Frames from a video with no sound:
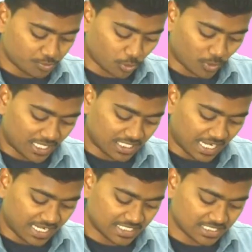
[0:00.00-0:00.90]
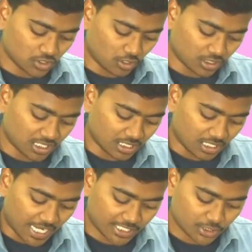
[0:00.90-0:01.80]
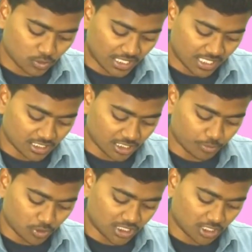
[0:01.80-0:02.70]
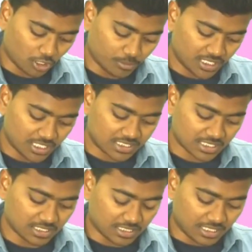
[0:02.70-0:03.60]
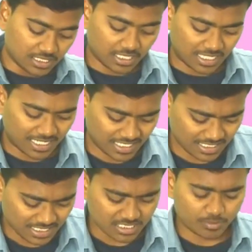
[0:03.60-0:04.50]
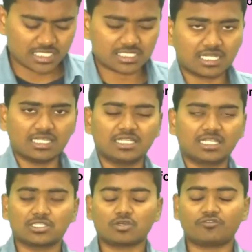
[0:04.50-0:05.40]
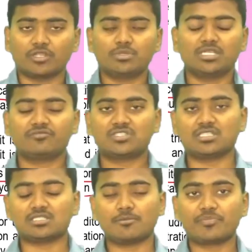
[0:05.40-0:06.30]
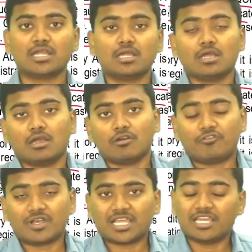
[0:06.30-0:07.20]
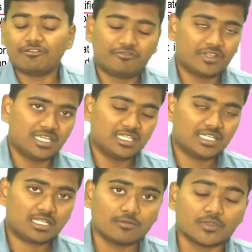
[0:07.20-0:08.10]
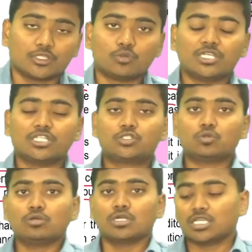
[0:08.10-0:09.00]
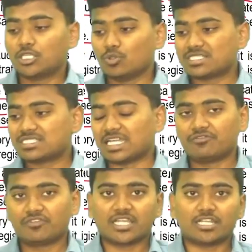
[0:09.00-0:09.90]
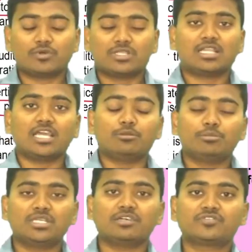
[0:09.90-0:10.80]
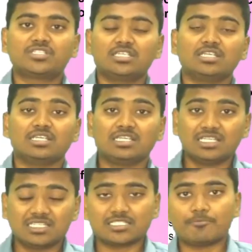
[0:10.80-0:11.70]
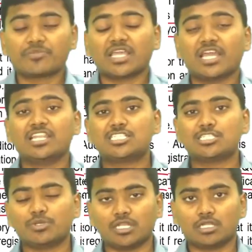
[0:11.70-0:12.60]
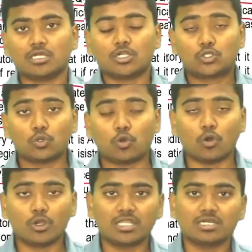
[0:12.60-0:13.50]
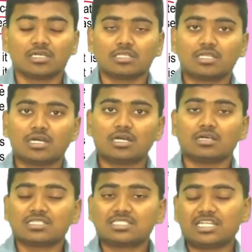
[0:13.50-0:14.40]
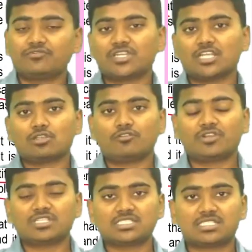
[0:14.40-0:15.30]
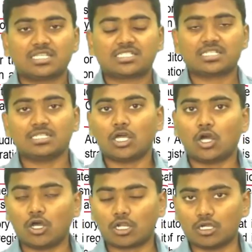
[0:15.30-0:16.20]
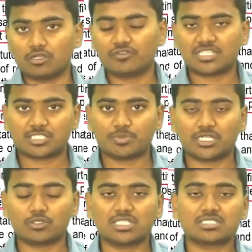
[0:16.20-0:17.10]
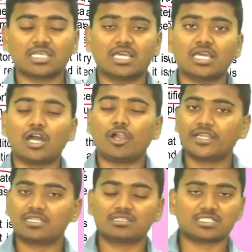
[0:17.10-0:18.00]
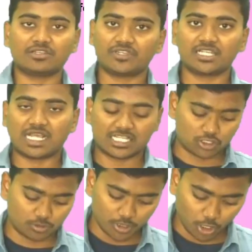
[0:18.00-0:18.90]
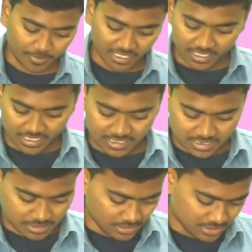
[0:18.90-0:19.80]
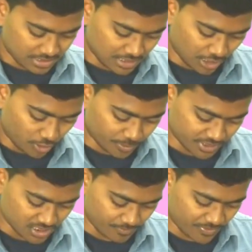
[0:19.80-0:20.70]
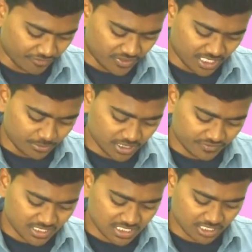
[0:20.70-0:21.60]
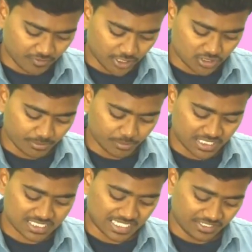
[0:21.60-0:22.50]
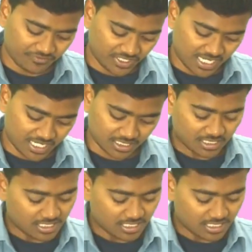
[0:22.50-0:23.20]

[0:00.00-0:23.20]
provide guidance on the accurate reporting obligation in the current case? Basically, in case of NBFCs, for every year you need to give a certificate whether NBFC is eligible to hold the certificate of registration or not. With respect to this, a auditor certificate has to be obtained. Let us see the options. Every NBFC is required to submit a certificate